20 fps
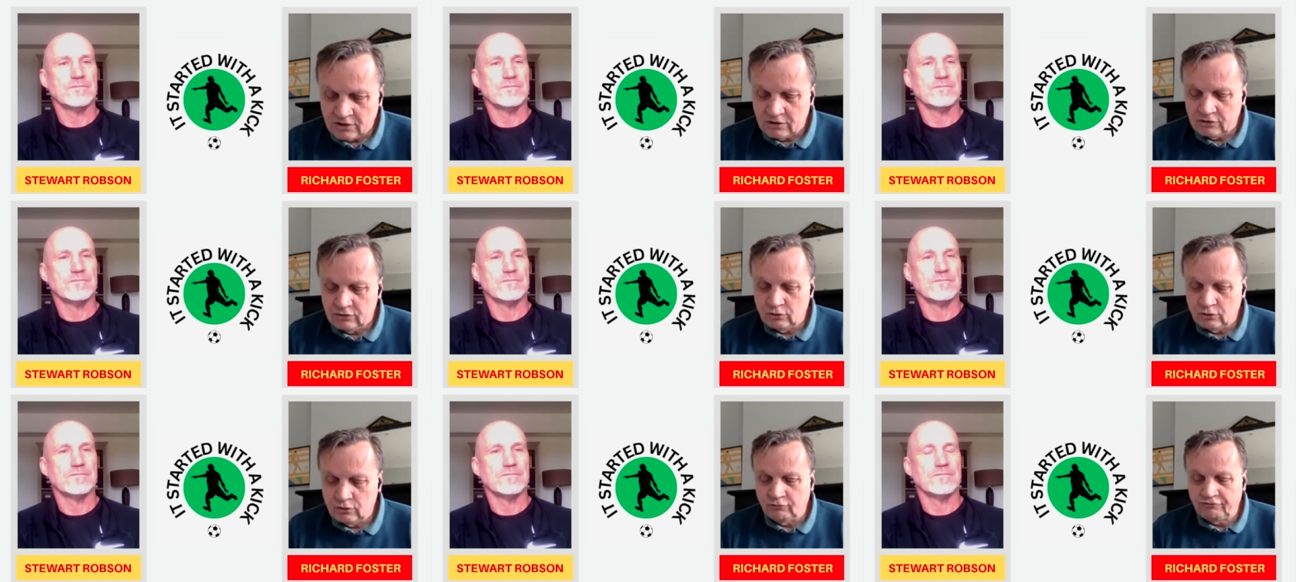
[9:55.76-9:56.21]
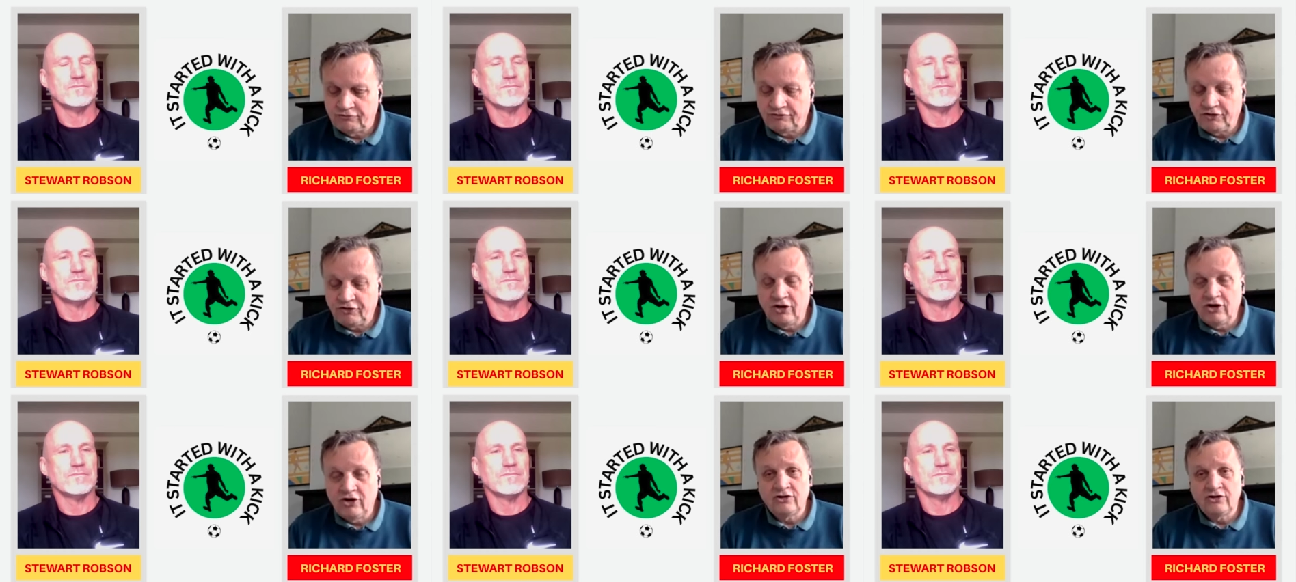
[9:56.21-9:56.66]
Speaker 1: Your
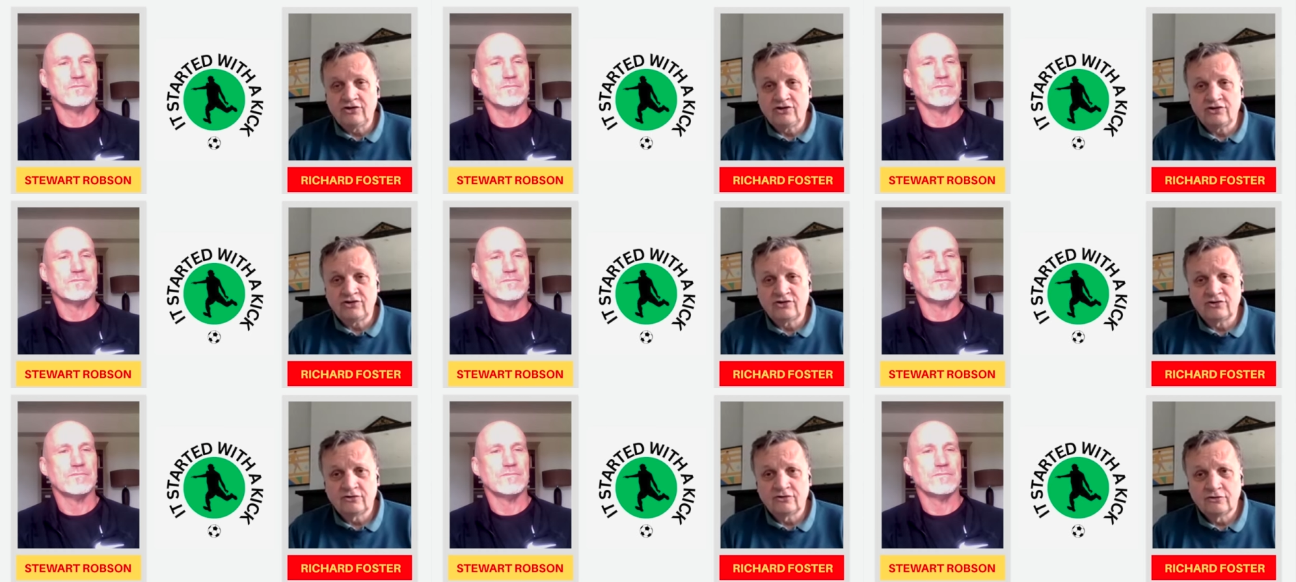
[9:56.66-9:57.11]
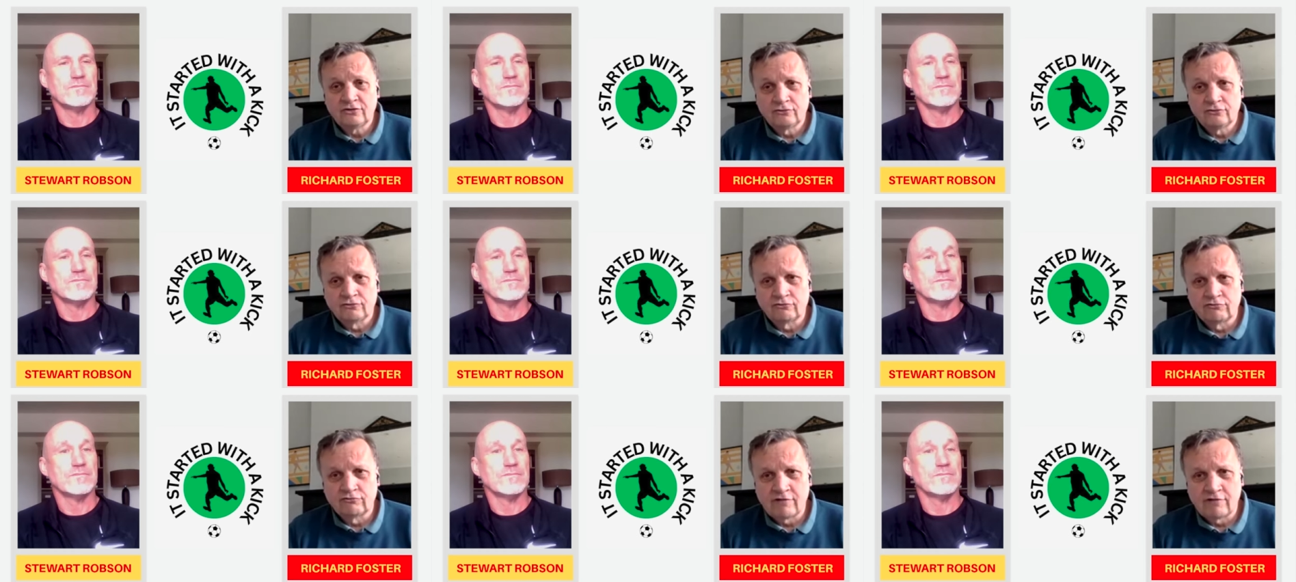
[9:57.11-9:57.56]
first
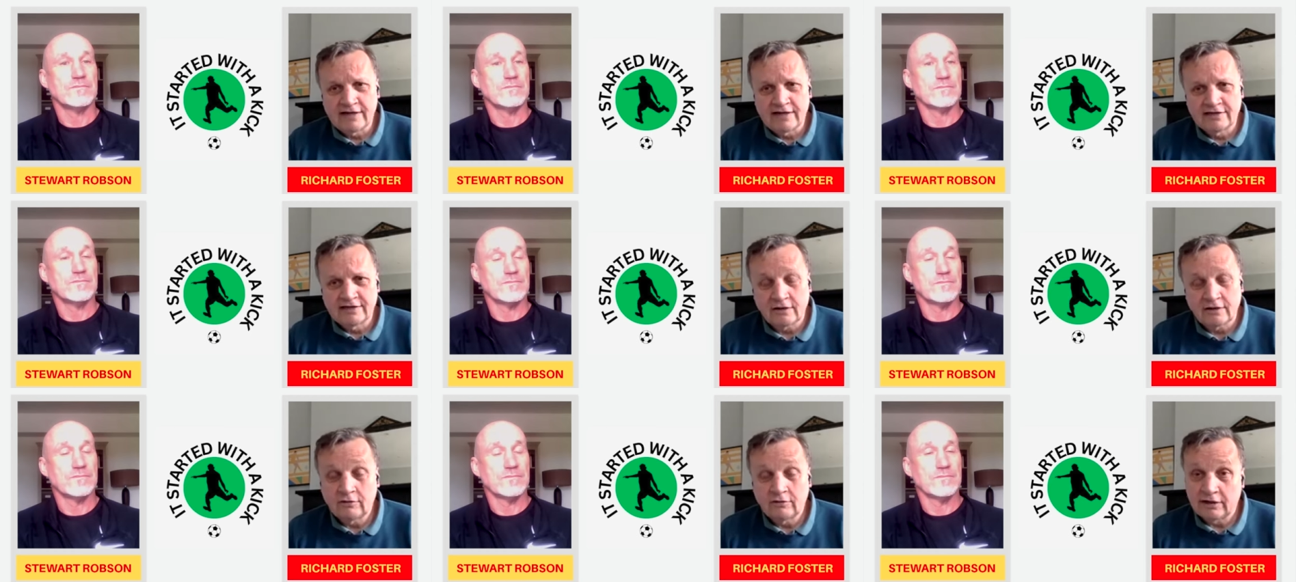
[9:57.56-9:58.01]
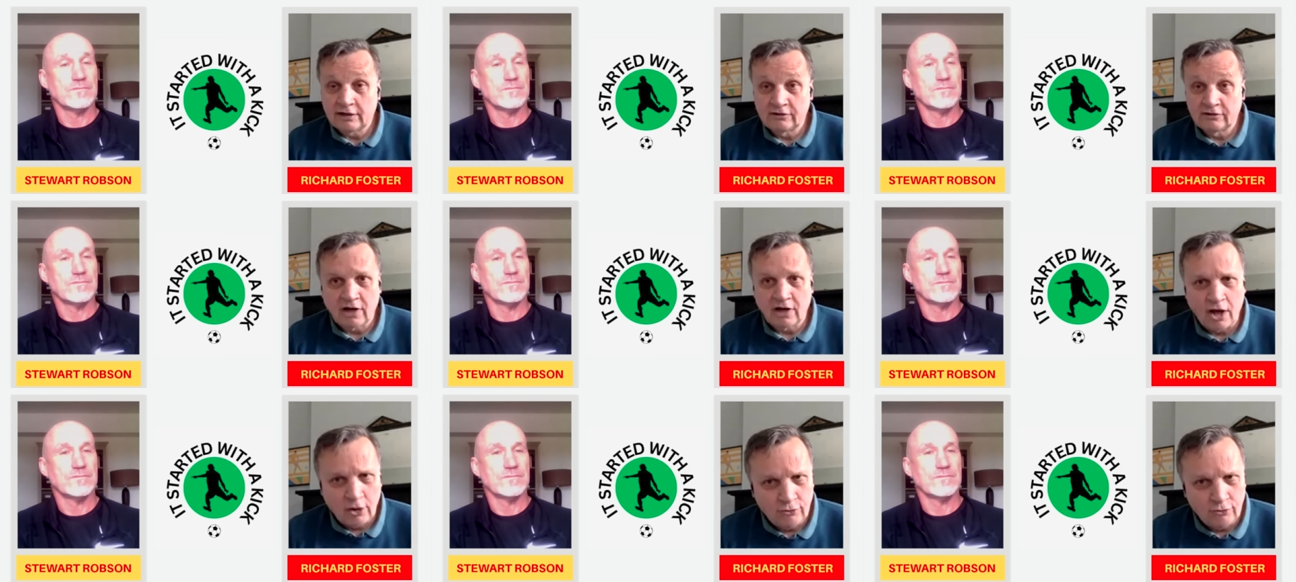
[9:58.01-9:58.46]
red
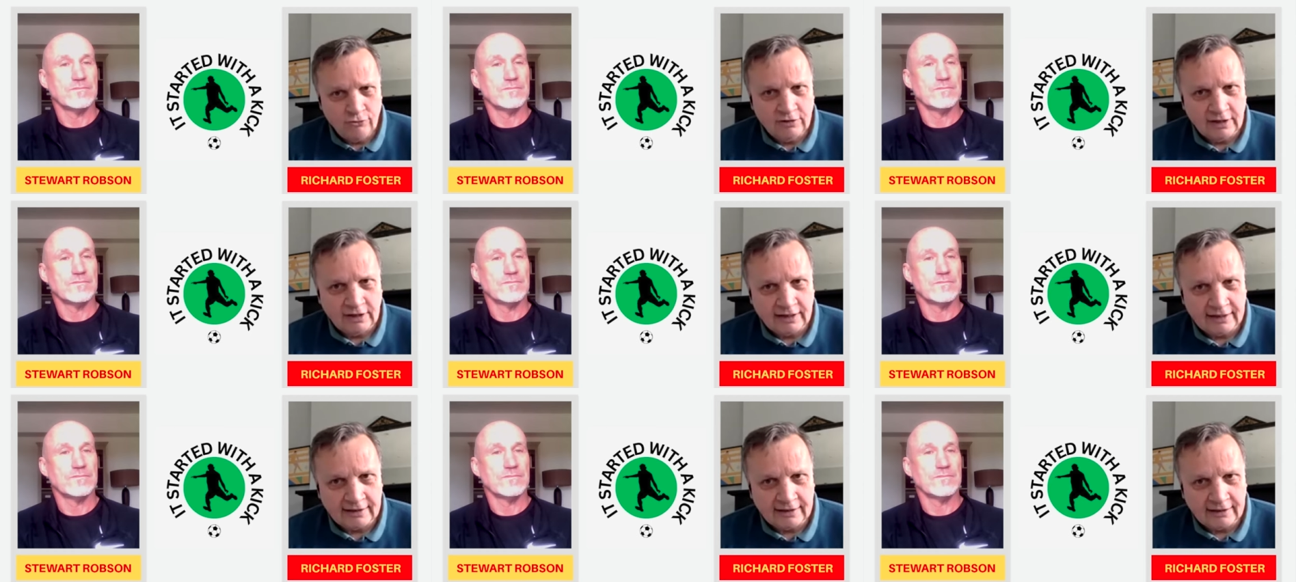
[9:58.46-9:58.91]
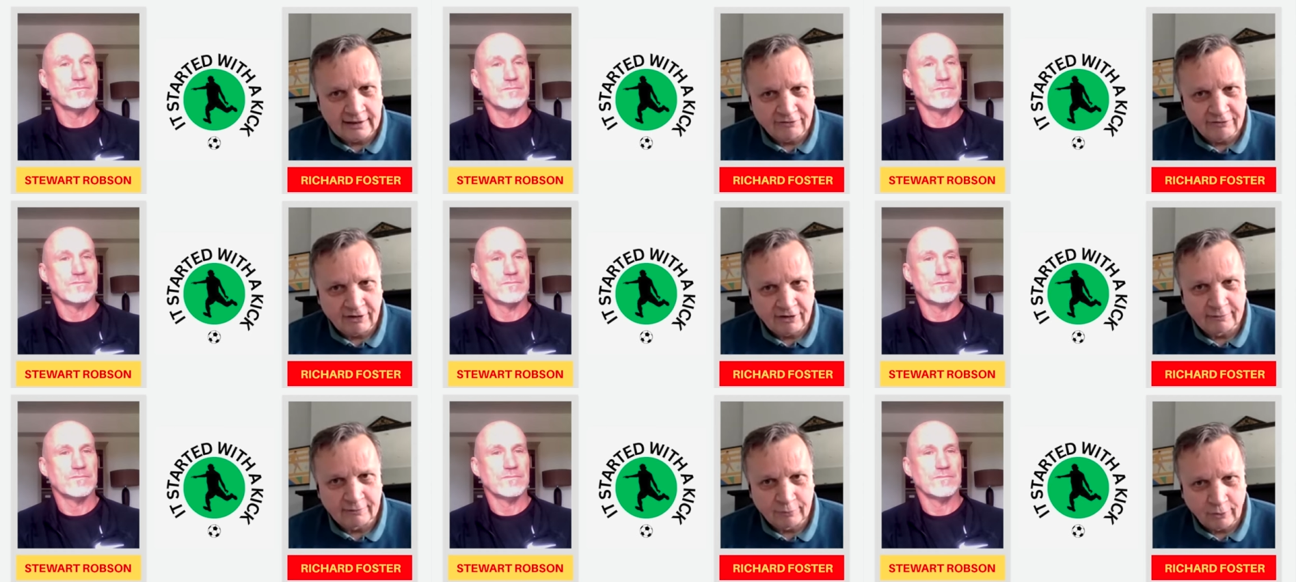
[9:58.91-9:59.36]
and only,
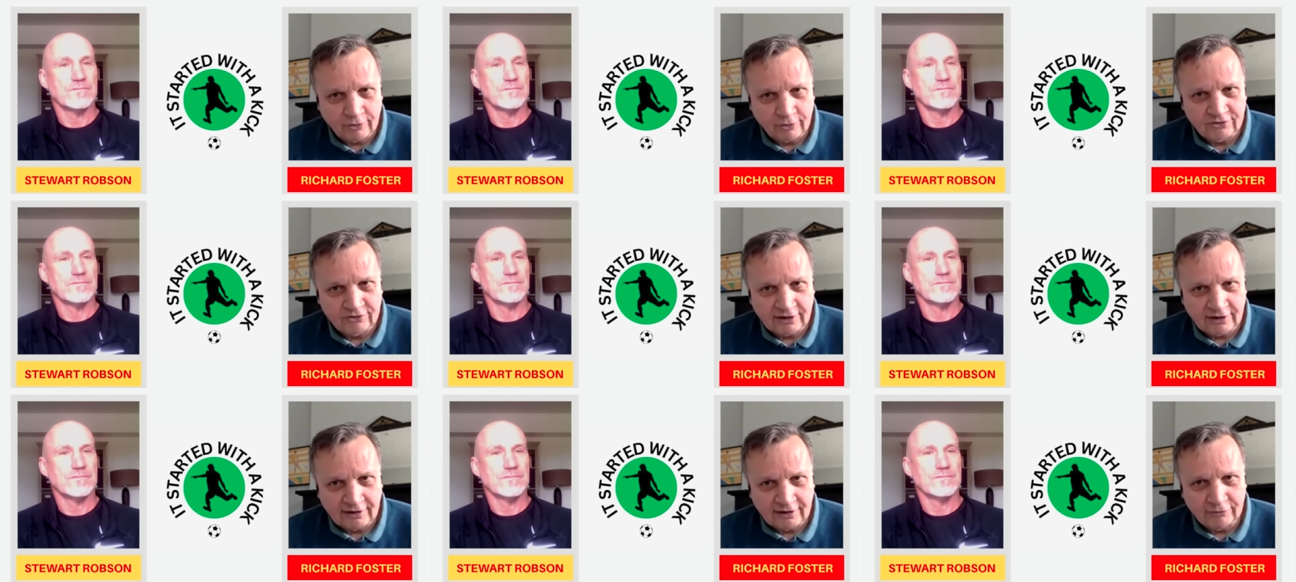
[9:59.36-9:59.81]
if I could point out